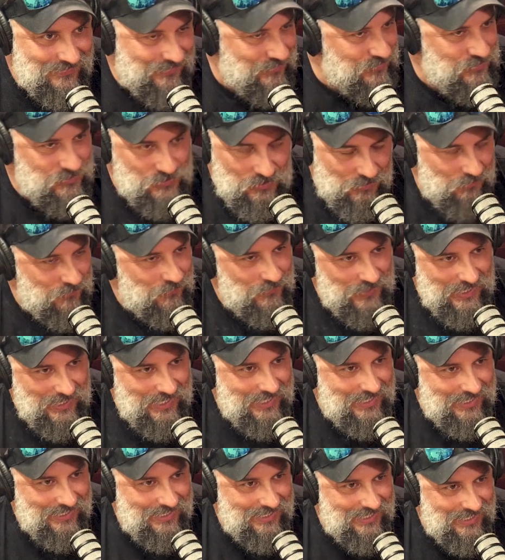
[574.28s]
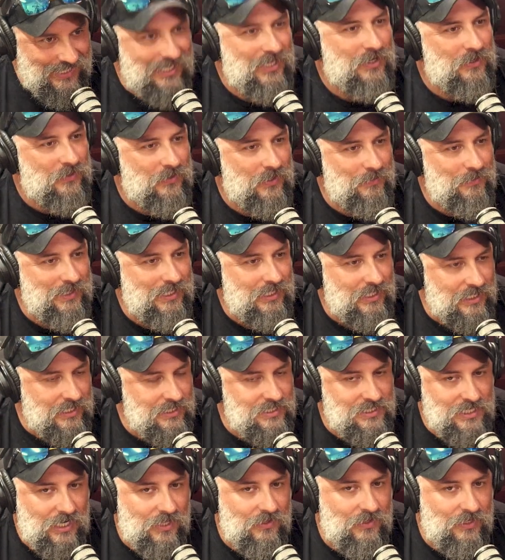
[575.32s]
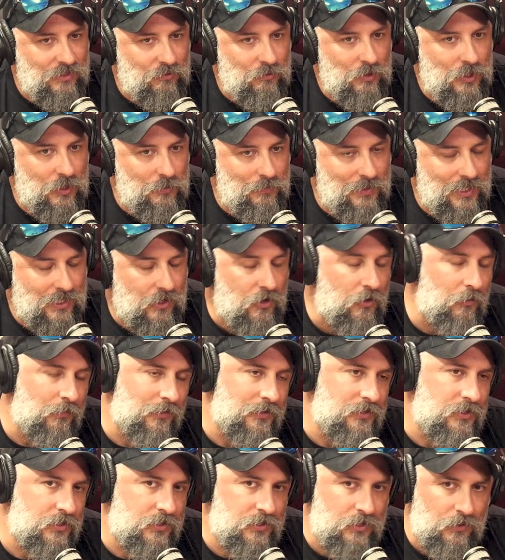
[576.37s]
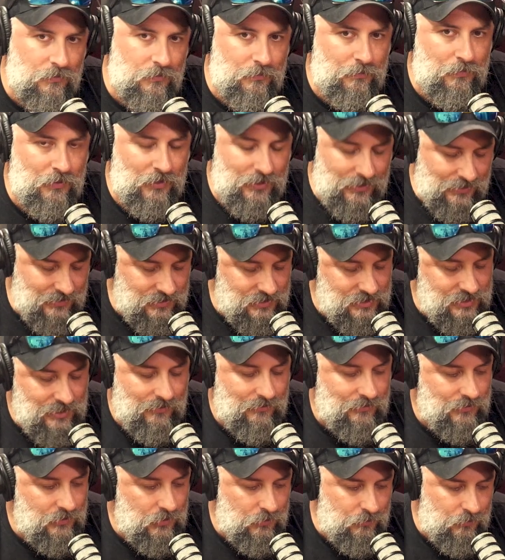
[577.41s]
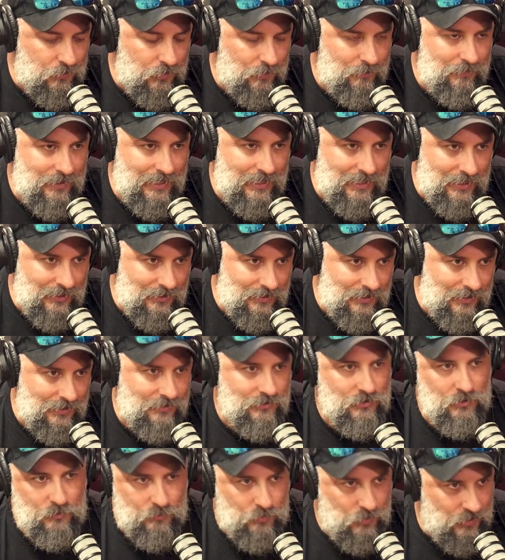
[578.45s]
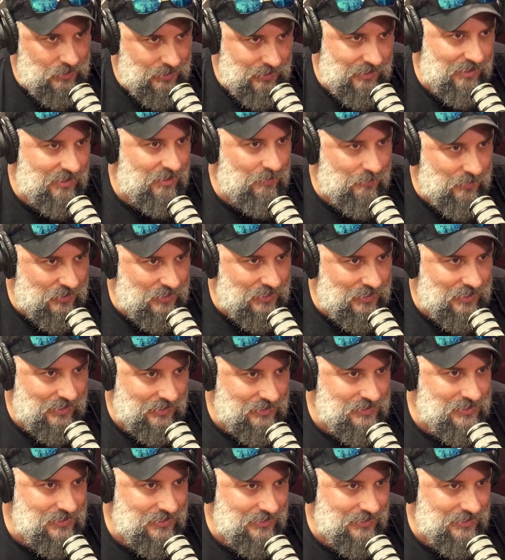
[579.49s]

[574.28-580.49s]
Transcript: There's no way, you know what I mean? It's not like we can be like, oh, well, just don't put it in cello, don't put a band on it, don't put it in a box.